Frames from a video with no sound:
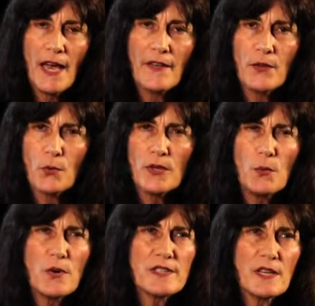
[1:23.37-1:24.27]
and there really
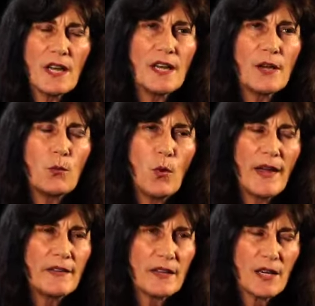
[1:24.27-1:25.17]
wasn't any
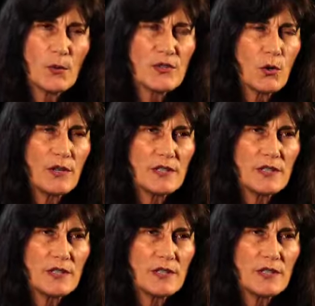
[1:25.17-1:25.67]
way that I was going